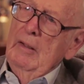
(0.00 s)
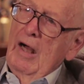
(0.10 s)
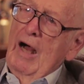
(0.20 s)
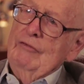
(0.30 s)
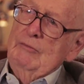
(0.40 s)

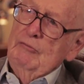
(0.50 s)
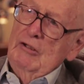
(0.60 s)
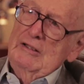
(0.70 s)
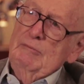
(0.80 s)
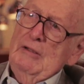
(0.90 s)
Harvey
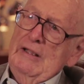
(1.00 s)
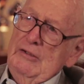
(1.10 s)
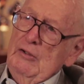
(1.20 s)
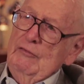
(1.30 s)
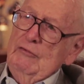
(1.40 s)
Brooks played
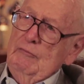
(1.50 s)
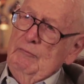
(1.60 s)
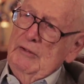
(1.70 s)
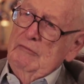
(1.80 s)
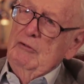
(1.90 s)
an awful
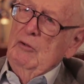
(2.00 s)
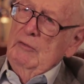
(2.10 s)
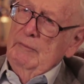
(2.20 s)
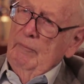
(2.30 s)
big role.